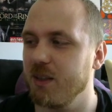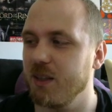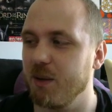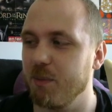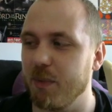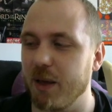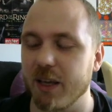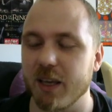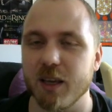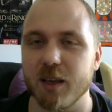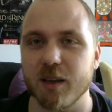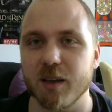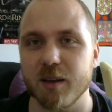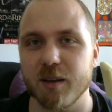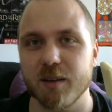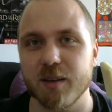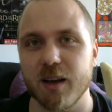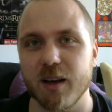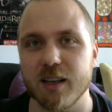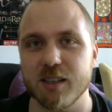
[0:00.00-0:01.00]
the making
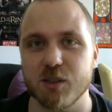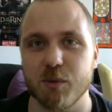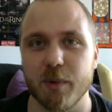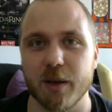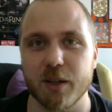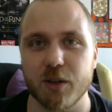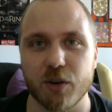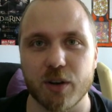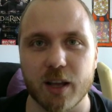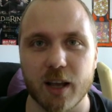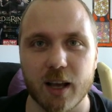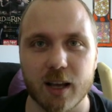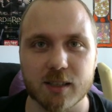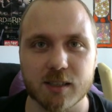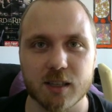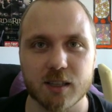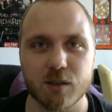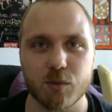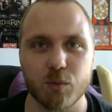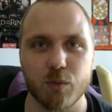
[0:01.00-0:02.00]
isometric
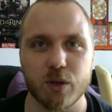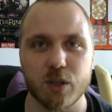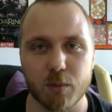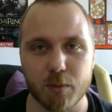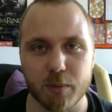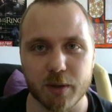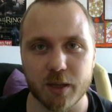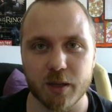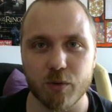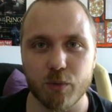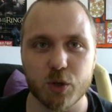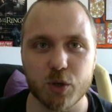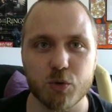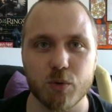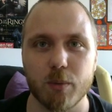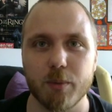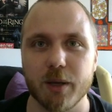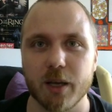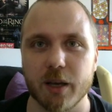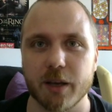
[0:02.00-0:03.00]
asset, which
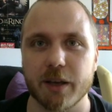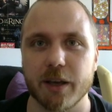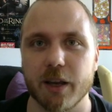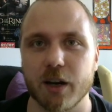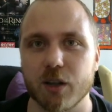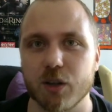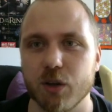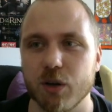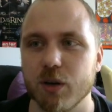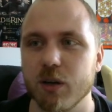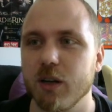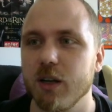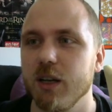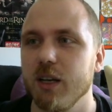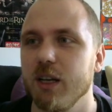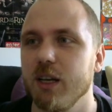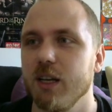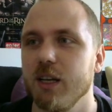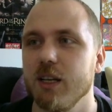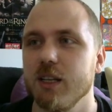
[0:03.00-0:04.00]
will be a character.
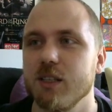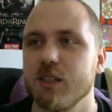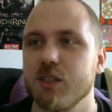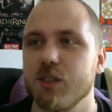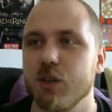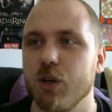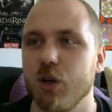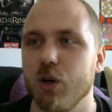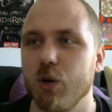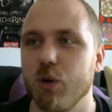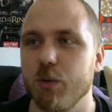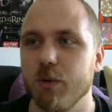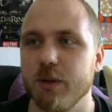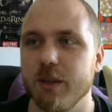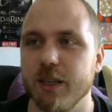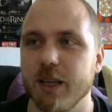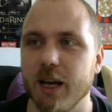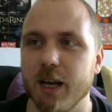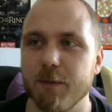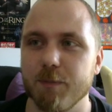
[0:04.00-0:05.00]
So
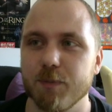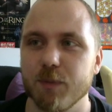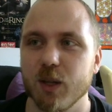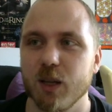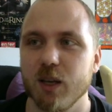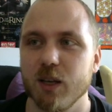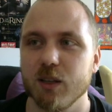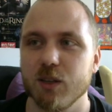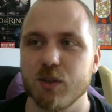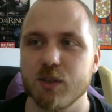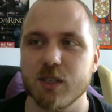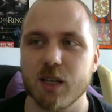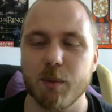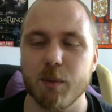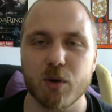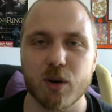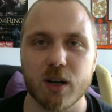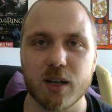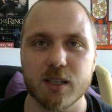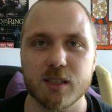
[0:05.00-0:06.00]
yeah, to
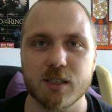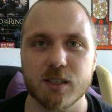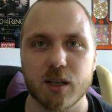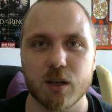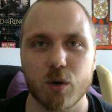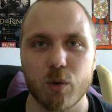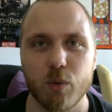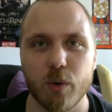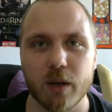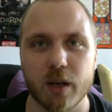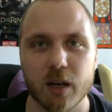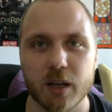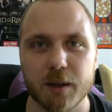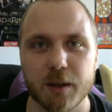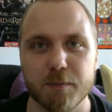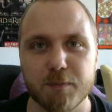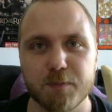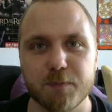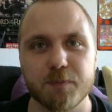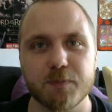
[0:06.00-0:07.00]
summarize quickly,